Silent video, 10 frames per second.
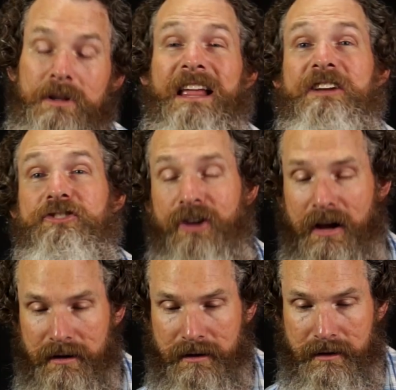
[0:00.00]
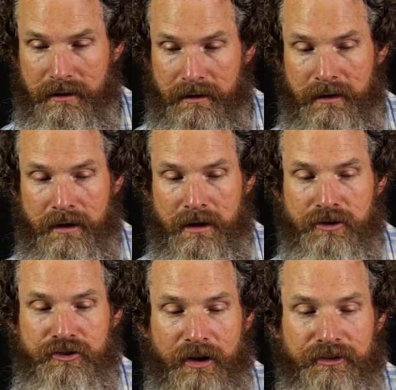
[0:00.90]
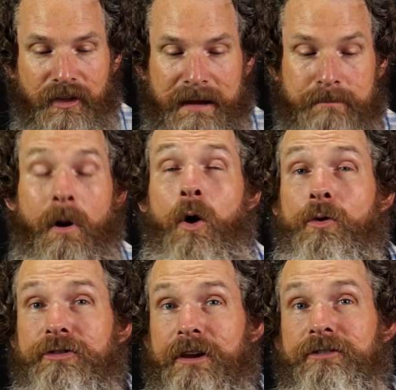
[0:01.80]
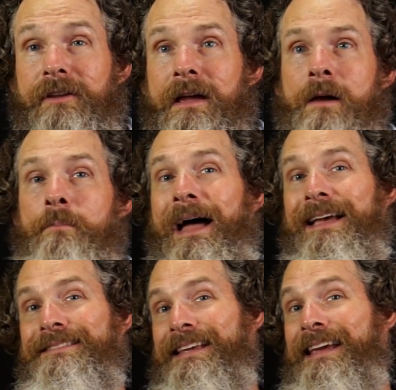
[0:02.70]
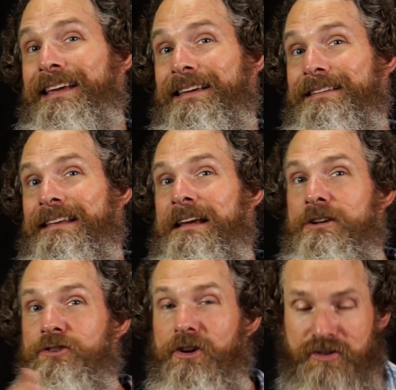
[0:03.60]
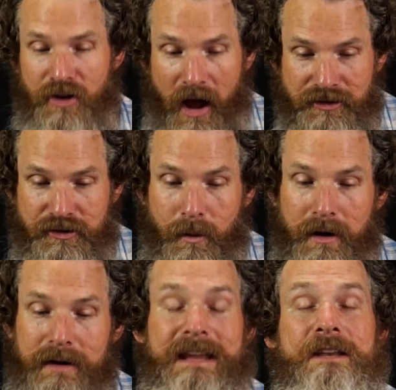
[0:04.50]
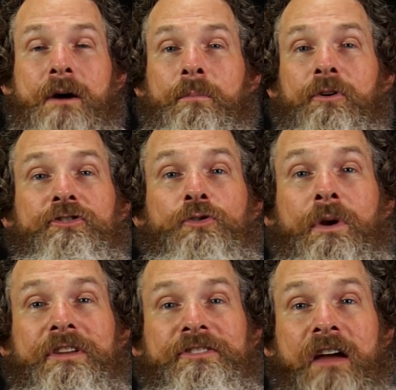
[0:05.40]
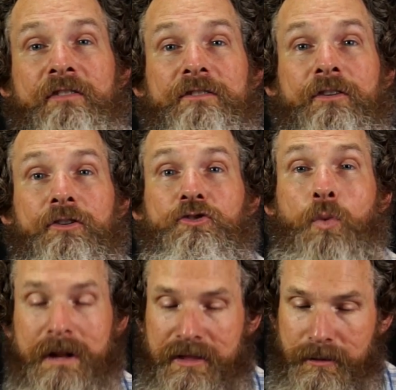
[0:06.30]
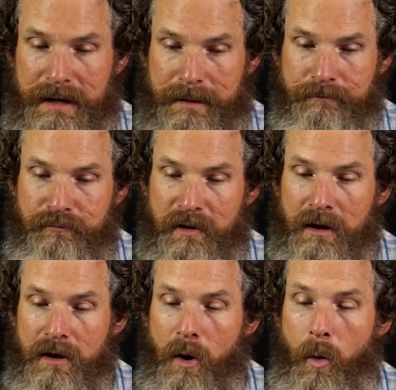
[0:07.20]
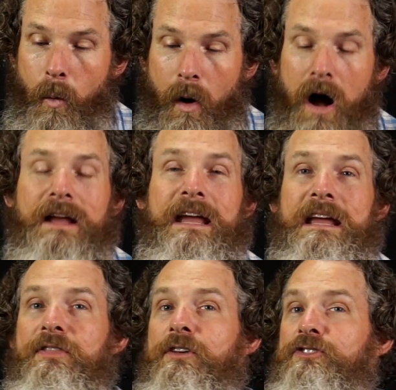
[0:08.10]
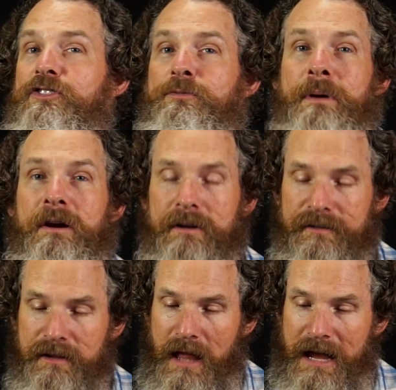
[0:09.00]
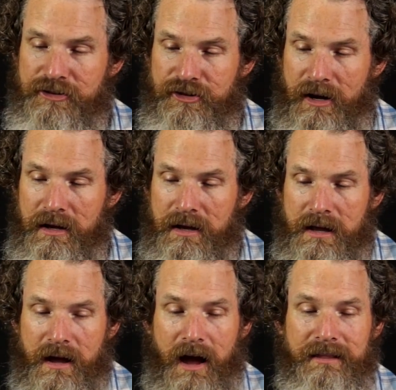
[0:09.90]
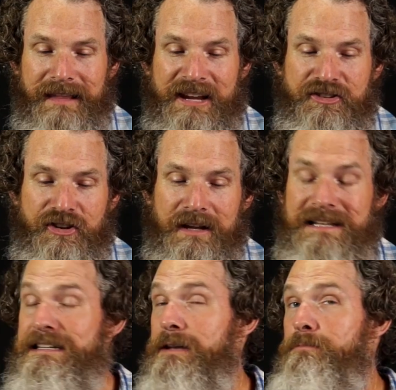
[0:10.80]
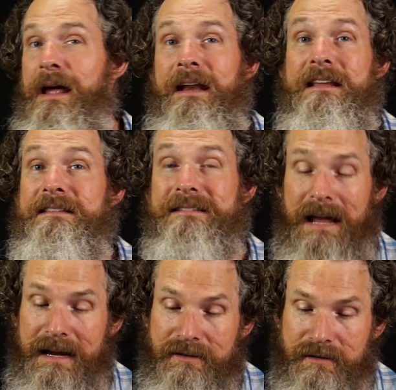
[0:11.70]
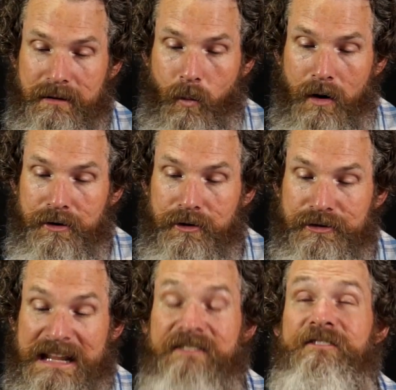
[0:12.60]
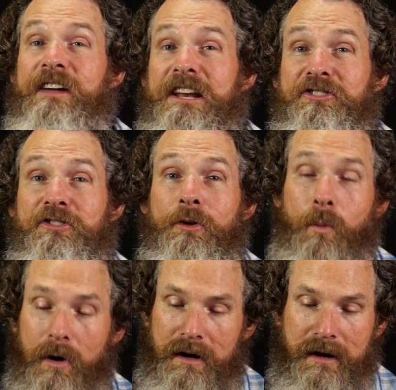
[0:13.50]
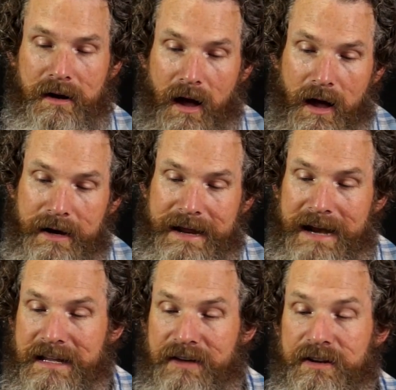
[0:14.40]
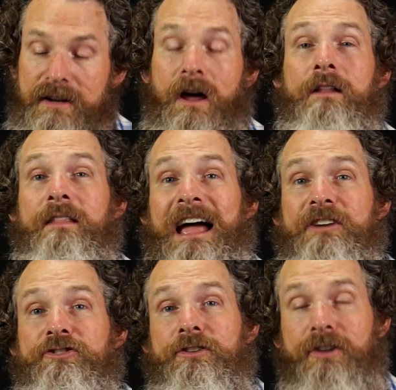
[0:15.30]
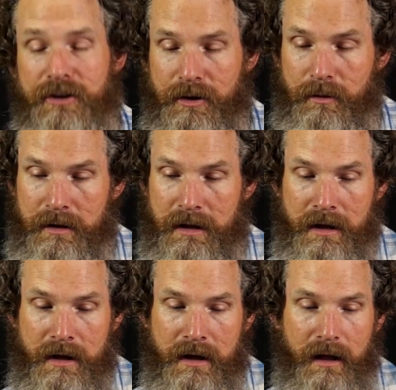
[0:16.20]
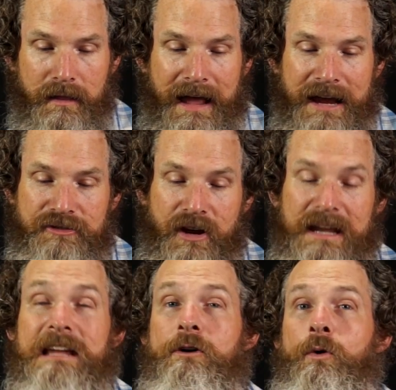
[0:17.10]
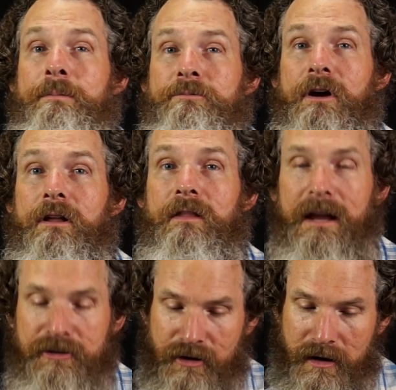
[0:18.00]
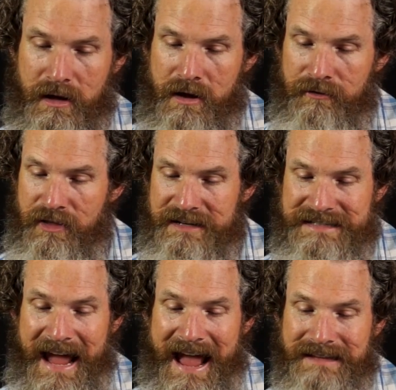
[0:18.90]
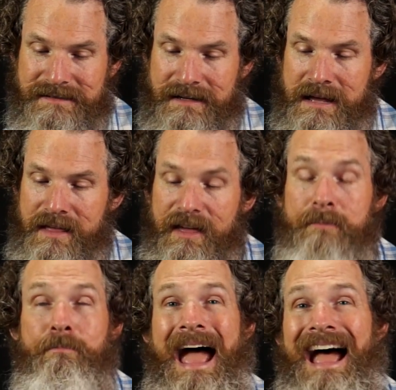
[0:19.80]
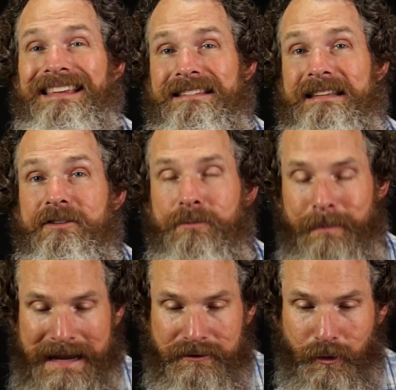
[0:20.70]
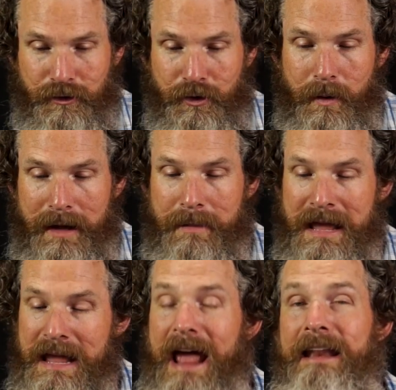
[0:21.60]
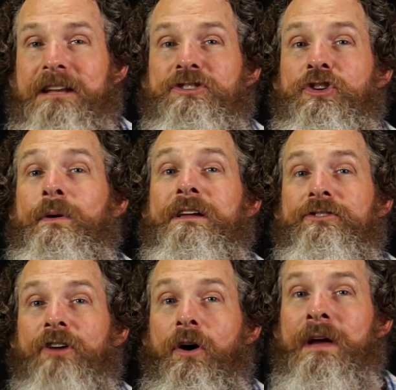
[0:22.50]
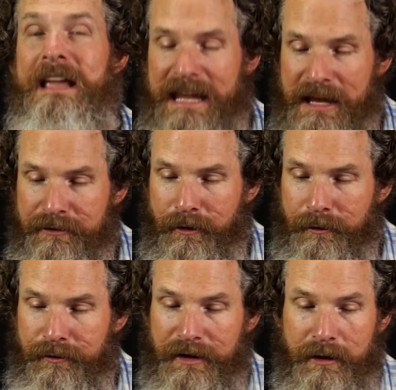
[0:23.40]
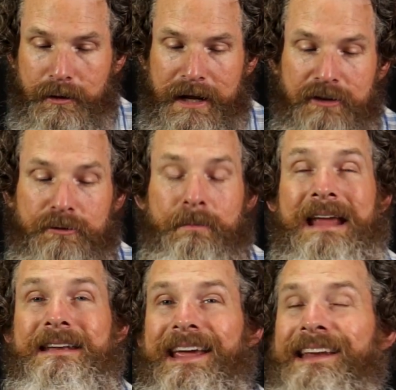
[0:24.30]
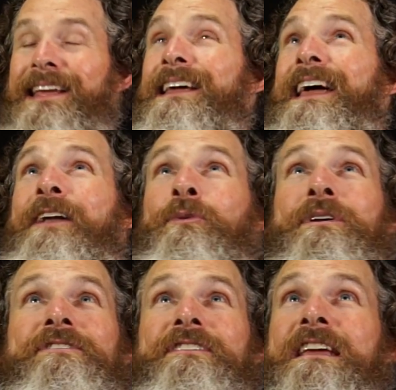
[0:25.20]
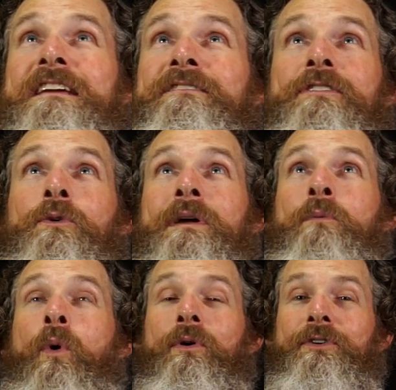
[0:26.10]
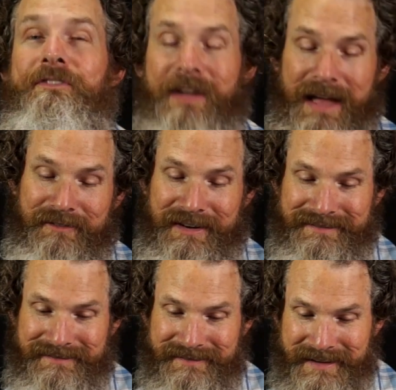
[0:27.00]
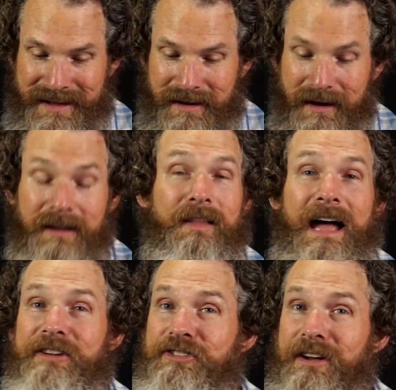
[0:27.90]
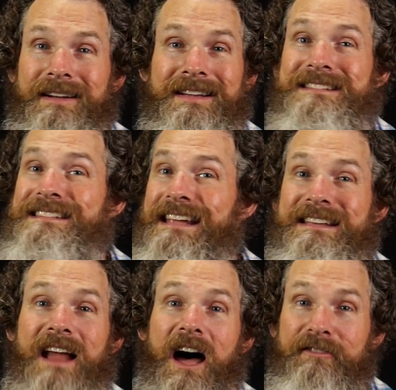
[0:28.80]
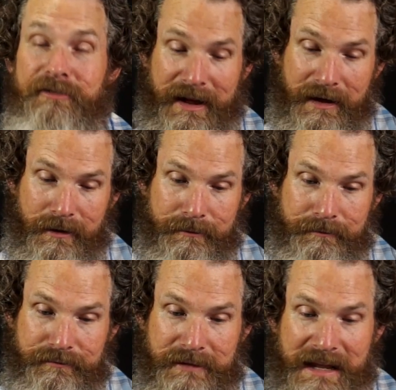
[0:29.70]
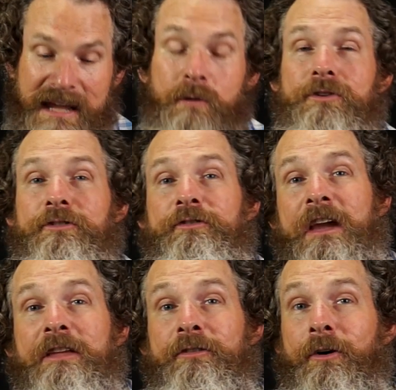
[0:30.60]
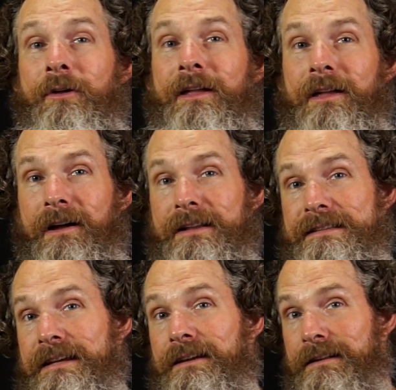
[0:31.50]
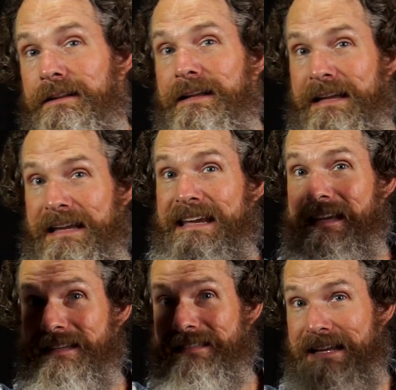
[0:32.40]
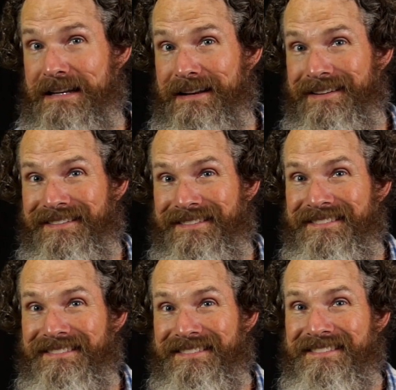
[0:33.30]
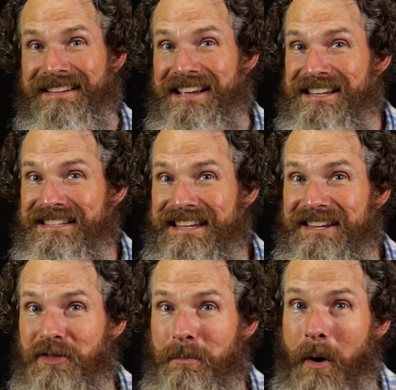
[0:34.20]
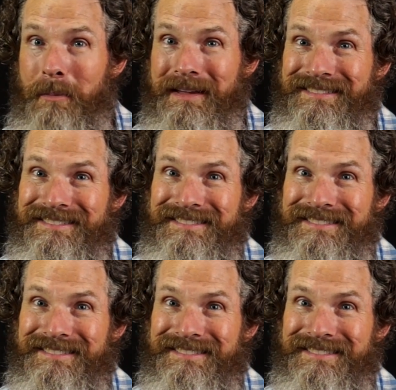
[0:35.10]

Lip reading: Elisha, just like Moses passed his to Joshua in Numbers 27, verse 23. Walking in the spirit of Elijah, Elisha did many signs and wonders, and he finished the work God had given Elijah to do. Elijah equipped Elisha for the task, then passed his mantle to him. And in doing so, he fulfilled his mandate and received the reward of heaven. Elijah did not fail. He was faithful until he ascended. Seize the moment